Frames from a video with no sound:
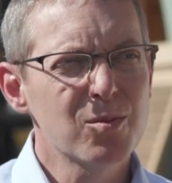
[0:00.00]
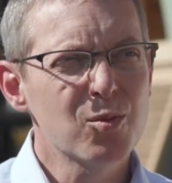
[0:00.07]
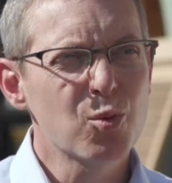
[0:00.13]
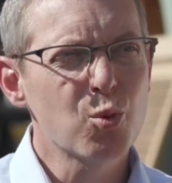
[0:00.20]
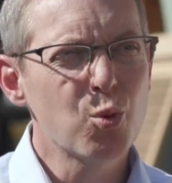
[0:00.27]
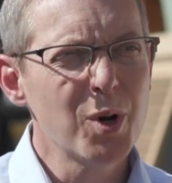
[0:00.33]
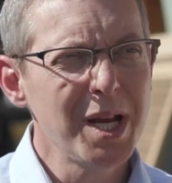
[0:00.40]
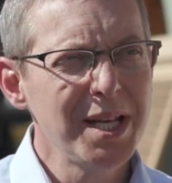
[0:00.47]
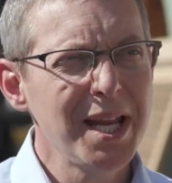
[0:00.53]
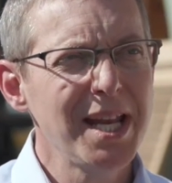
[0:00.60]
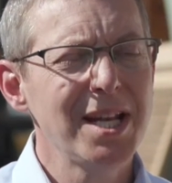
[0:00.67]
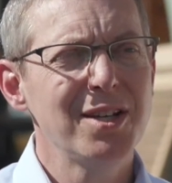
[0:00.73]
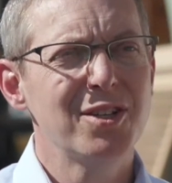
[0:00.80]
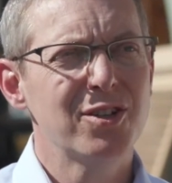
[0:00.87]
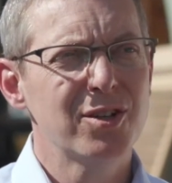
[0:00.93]
we
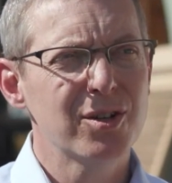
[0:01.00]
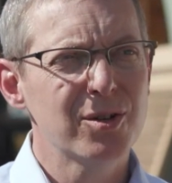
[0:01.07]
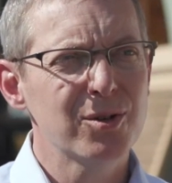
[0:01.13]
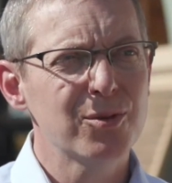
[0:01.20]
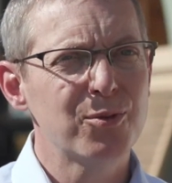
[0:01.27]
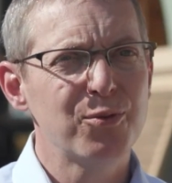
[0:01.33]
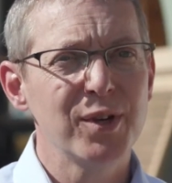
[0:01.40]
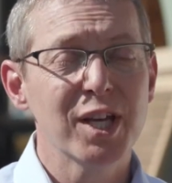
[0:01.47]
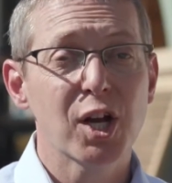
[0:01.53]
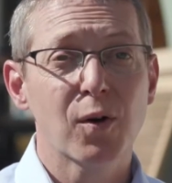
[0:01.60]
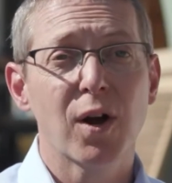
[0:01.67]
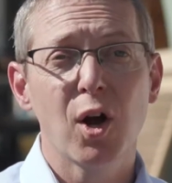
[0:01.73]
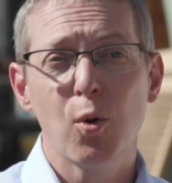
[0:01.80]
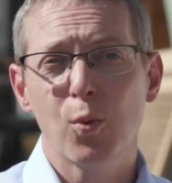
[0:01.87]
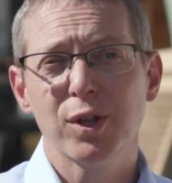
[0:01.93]
needed to
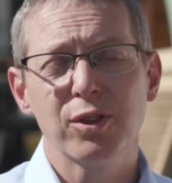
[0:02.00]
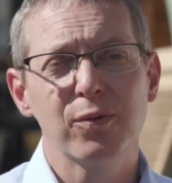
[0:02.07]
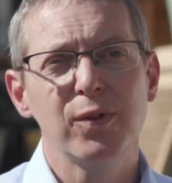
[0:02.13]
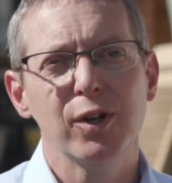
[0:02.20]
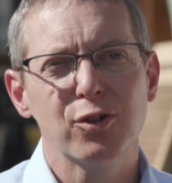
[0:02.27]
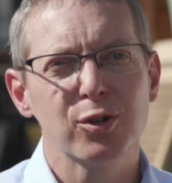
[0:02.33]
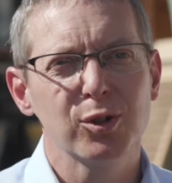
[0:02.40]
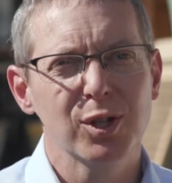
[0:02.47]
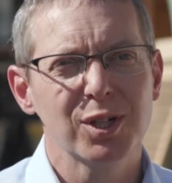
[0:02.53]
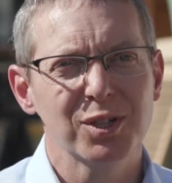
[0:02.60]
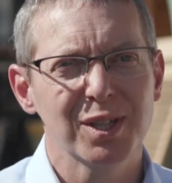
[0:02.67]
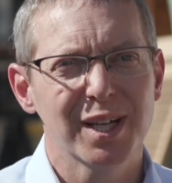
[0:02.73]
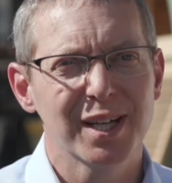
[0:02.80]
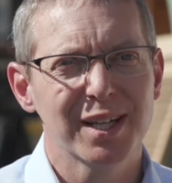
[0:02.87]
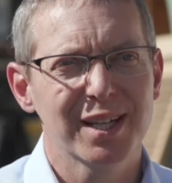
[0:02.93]
figure out what the future looked
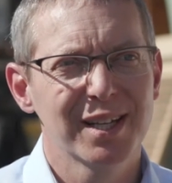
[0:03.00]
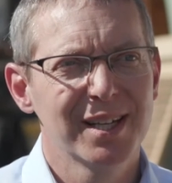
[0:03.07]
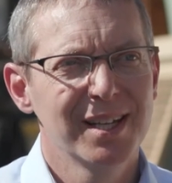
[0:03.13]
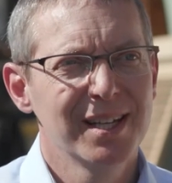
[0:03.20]
like.